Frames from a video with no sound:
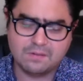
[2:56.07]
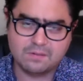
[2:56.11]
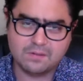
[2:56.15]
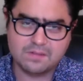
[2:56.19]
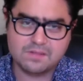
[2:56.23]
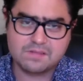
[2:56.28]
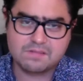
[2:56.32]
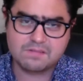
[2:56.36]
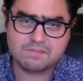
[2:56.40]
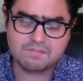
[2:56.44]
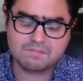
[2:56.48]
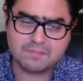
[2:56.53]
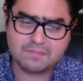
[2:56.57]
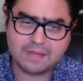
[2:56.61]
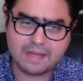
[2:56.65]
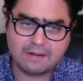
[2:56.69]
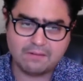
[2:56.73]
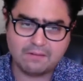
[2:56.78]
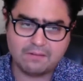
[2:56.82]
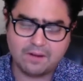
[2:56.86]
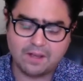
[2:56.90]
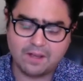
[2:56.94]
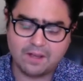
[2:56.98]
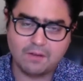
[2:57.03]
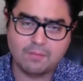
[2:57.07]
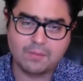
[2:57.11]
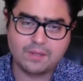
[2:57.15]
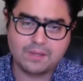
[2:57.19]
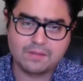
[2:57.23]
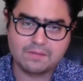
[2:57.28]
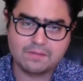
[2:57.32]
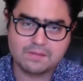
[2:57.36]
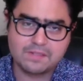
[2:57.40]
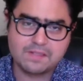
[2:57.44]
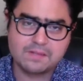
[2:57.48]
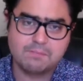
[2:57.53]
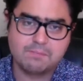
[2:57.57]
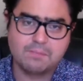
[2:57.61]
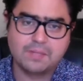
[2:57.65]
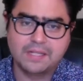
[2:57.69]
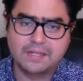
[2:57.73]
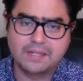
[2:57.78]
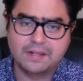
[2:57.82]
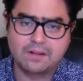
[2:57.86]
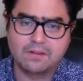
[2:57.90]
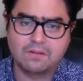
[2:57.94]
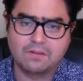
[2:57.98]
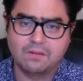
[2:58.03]
was, I don't know, but there was some
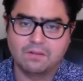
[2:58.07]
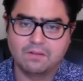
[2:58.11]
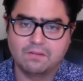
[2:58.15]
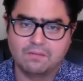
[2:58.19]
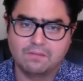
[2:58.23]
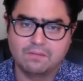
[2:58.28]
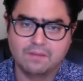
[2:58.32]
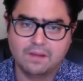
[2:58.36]
political